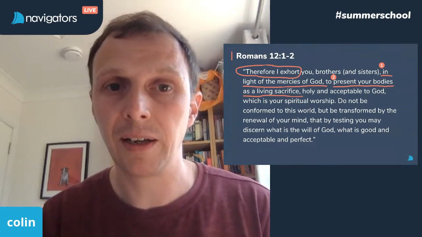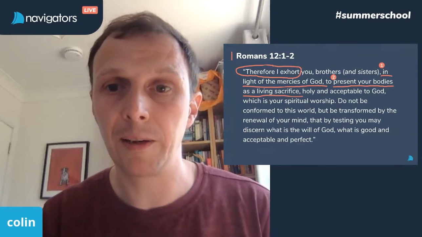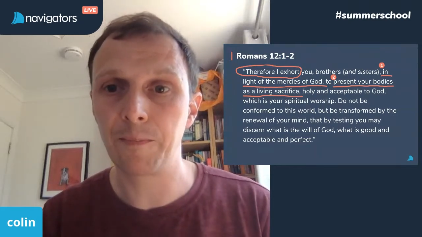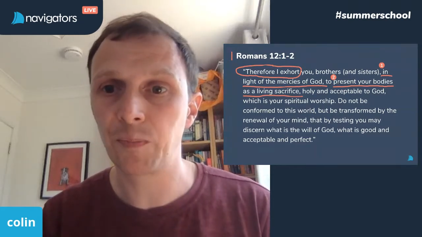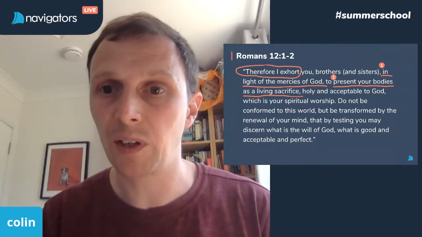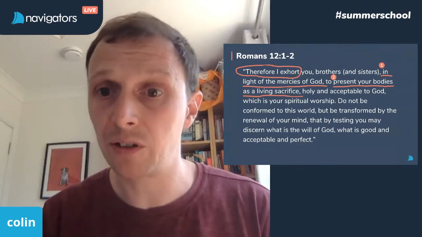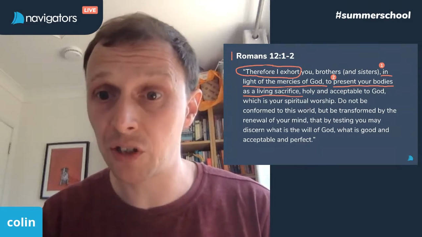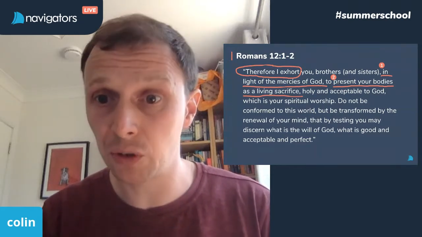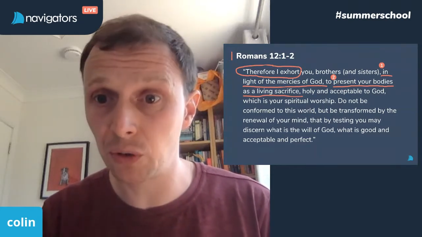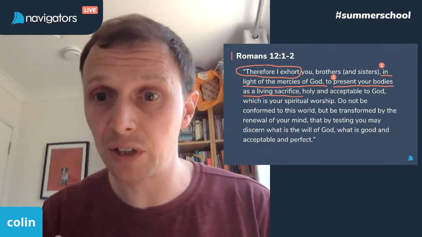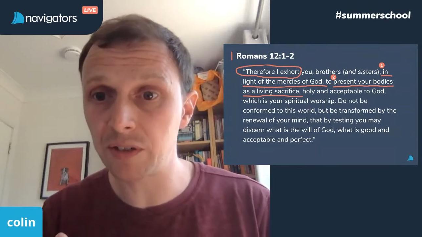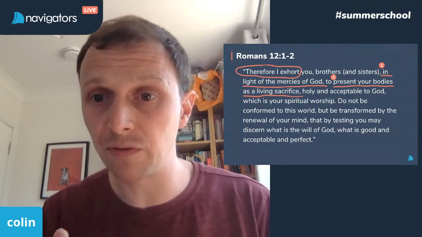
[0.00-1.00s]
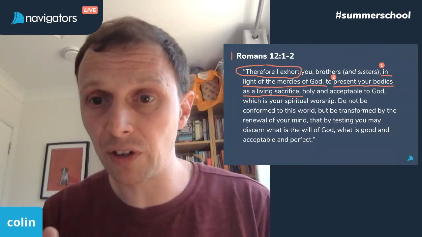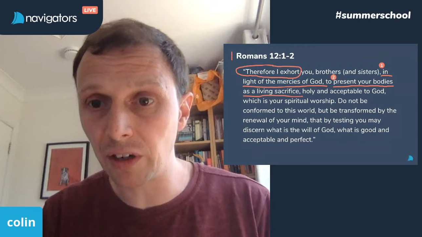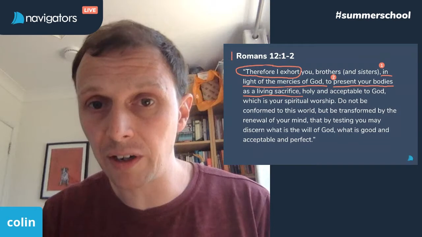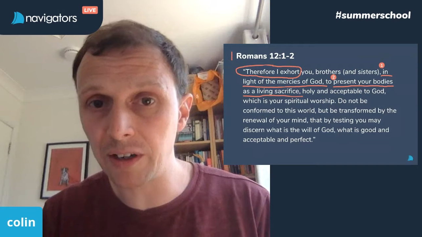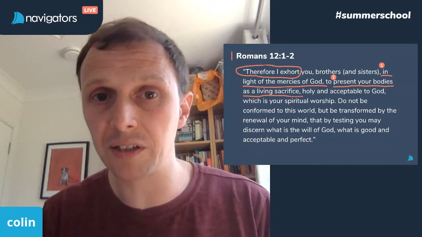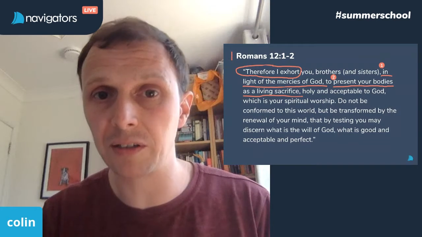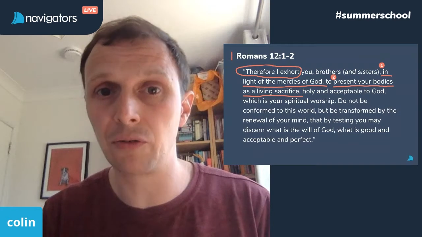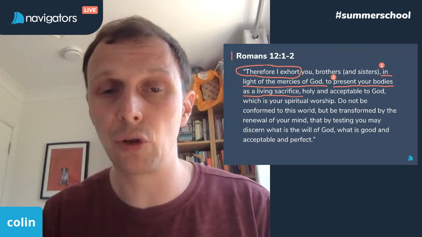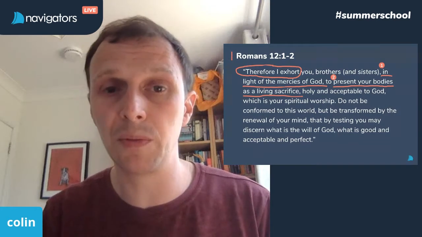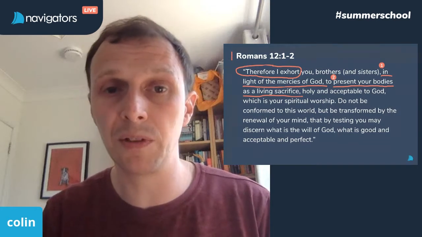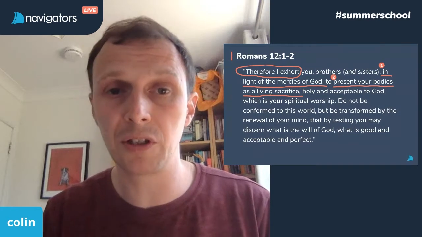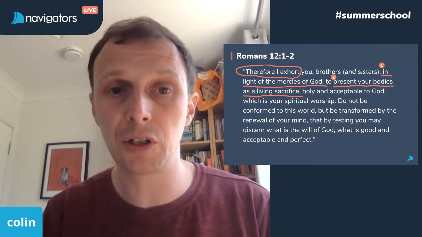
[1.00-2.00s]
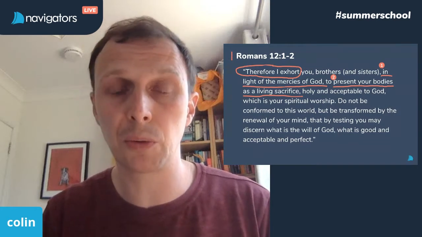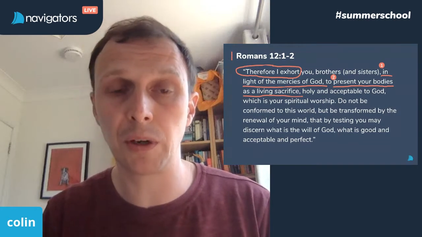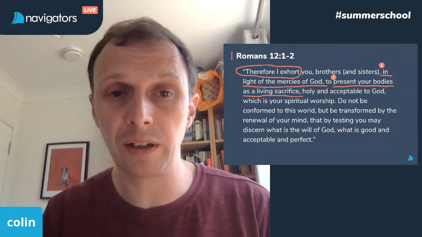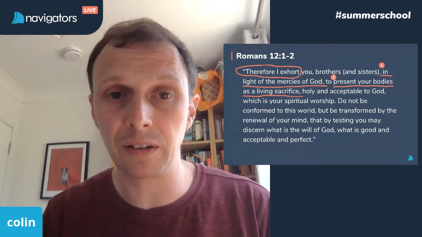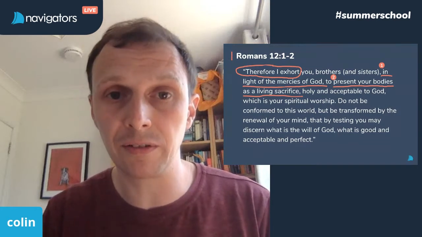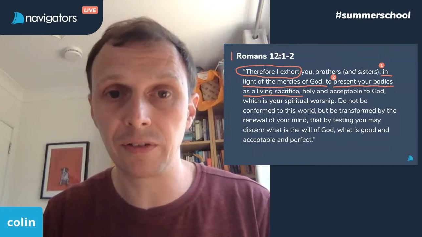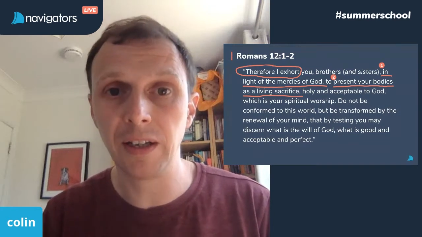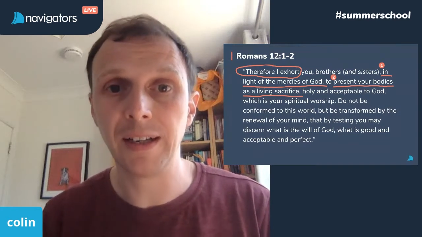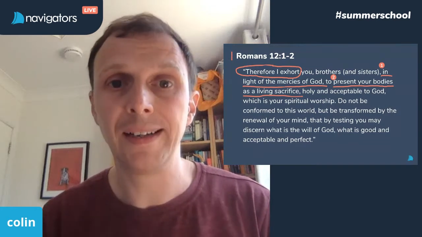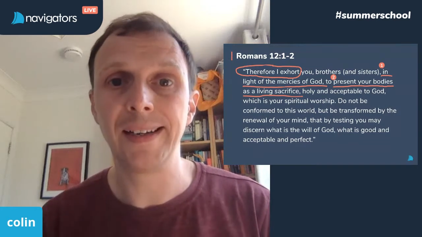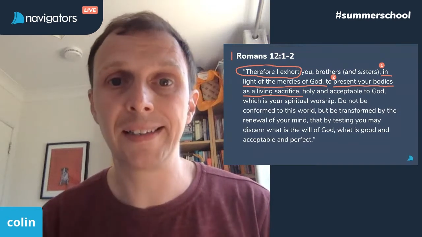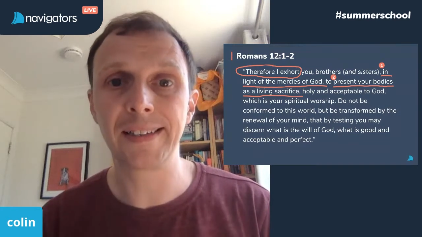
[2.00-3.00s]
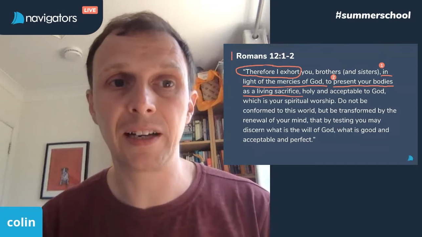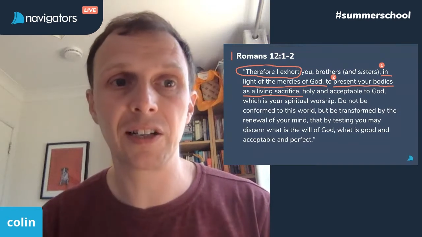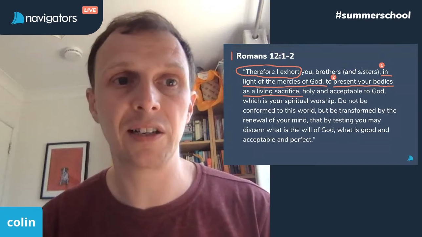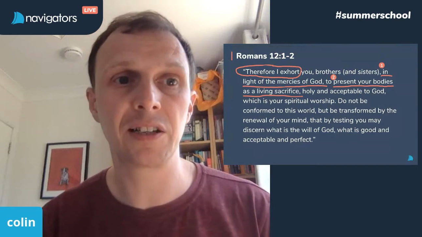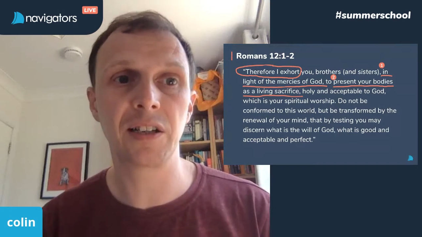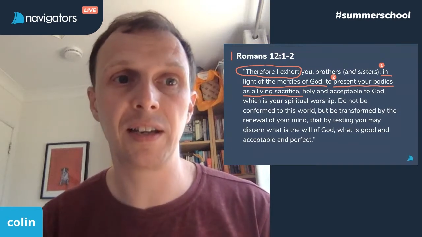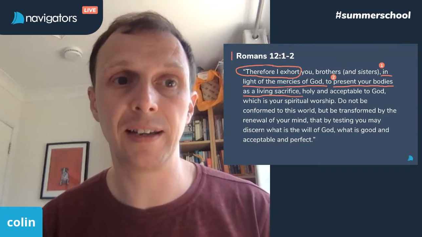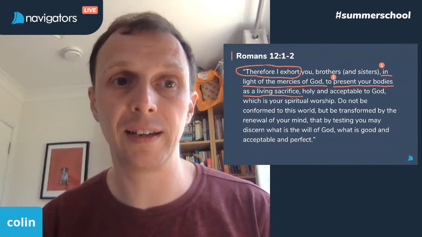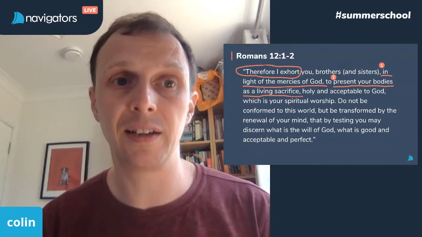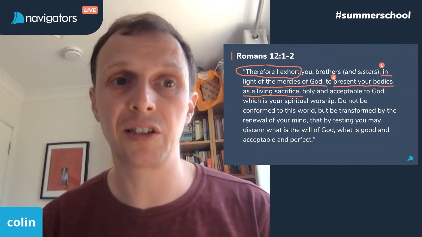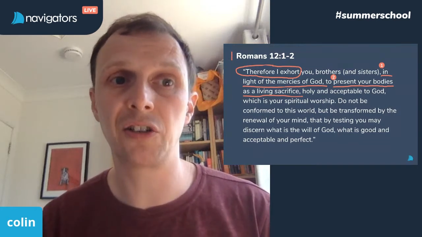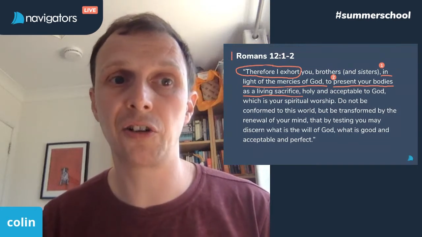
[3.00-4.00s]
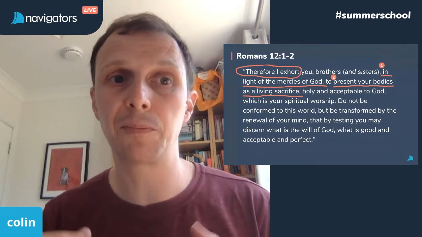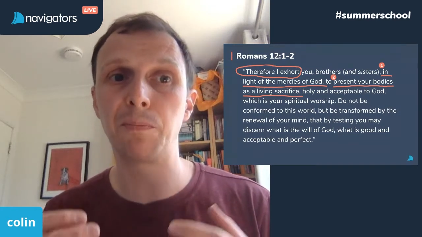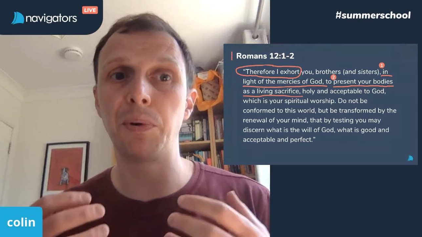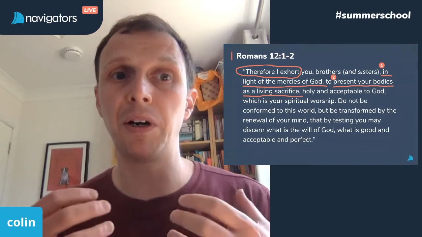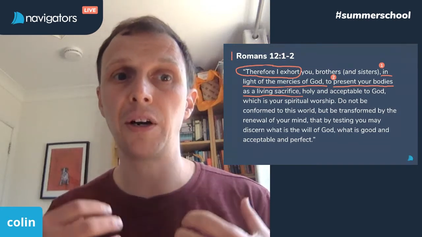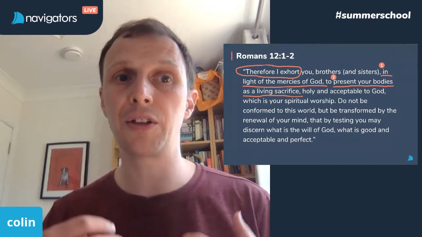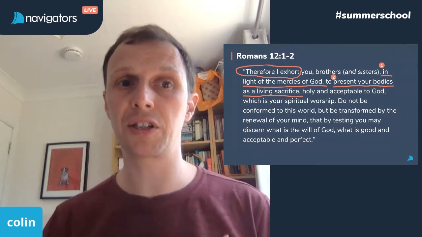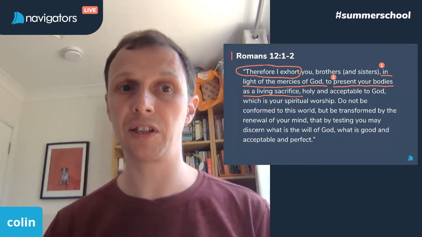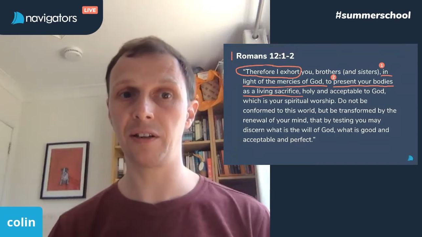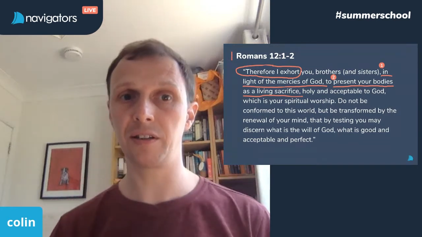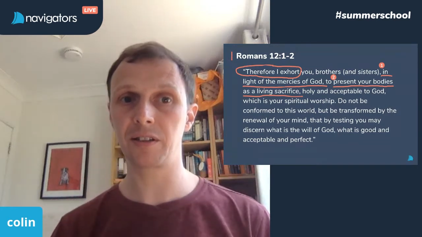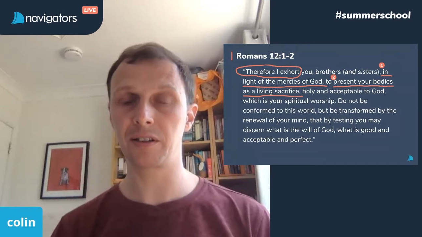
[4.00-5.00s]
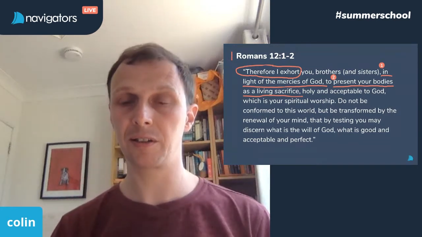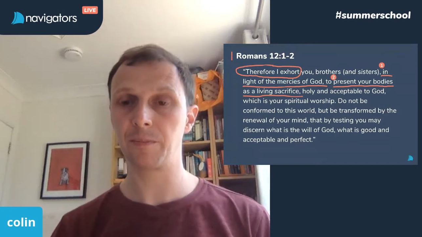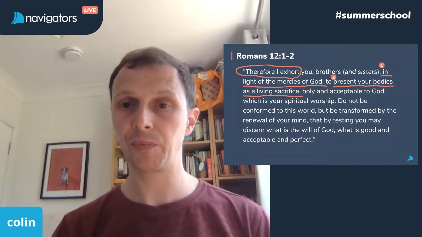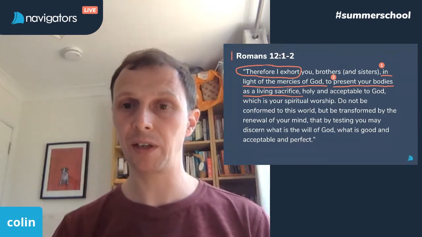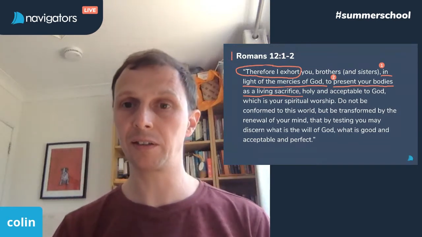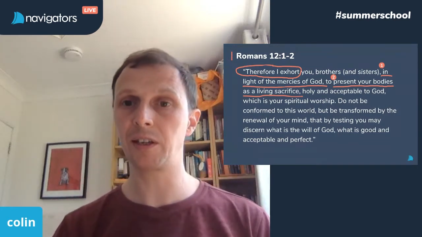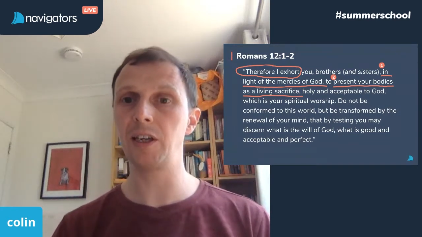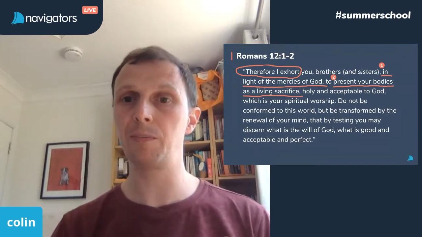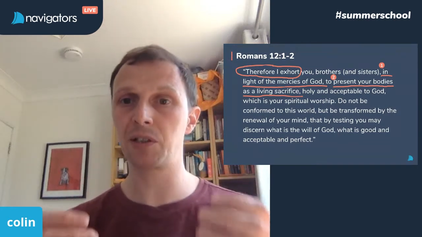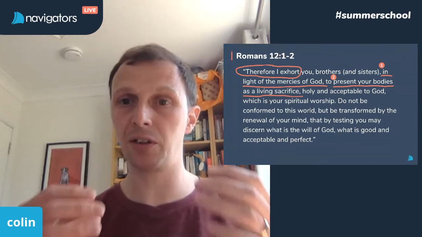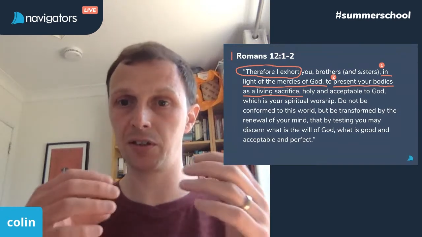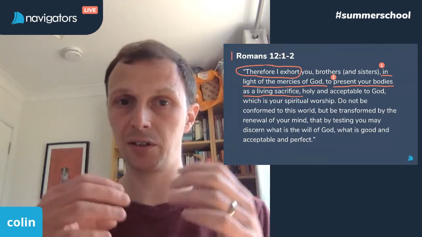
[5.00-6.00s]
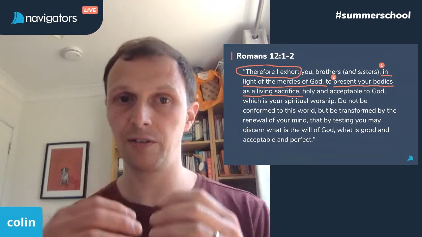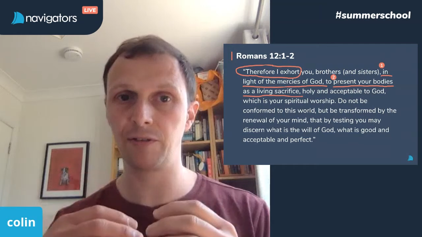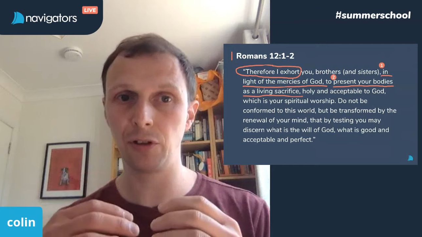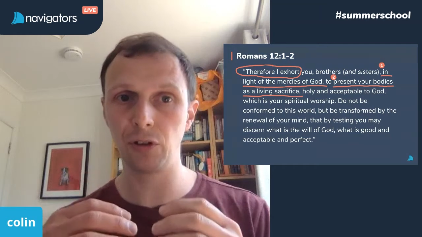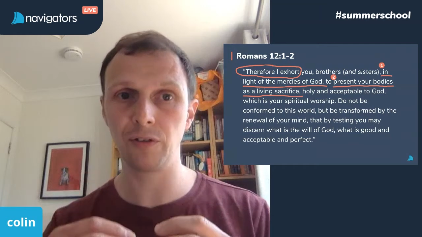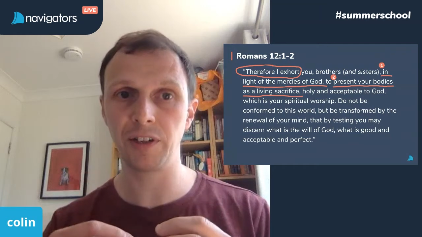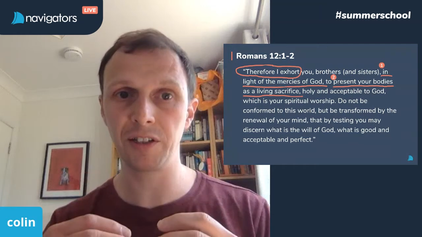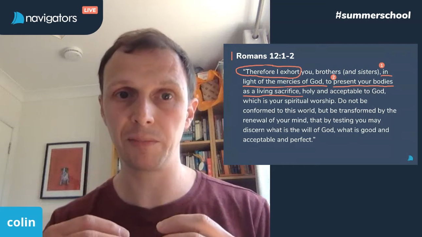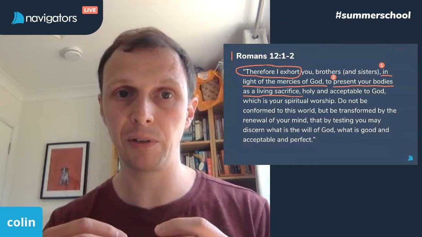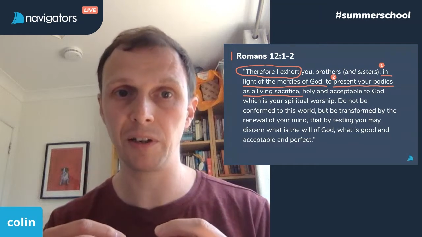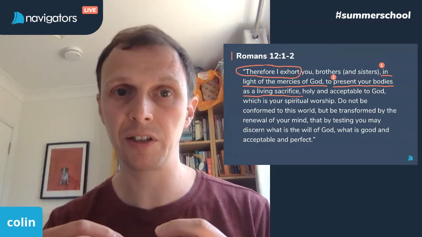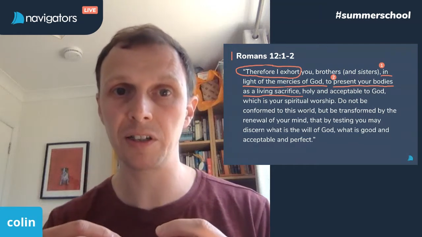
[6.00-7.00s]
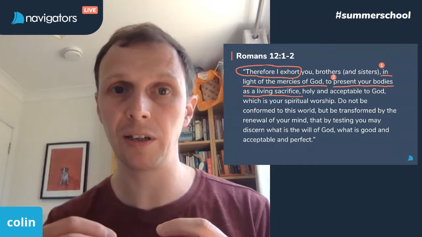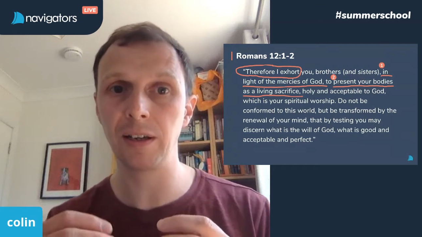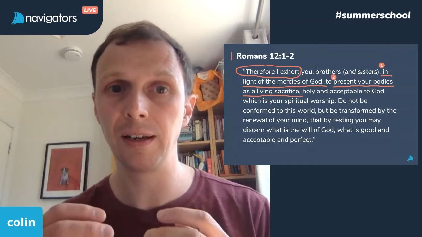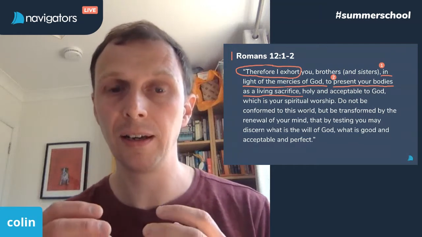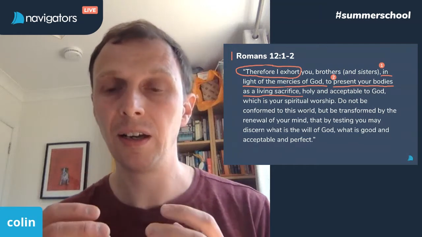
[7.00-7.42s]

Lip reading: And so this verse in Romans 12 is actually saying, as God births us and keeps us in the flow of his mercy,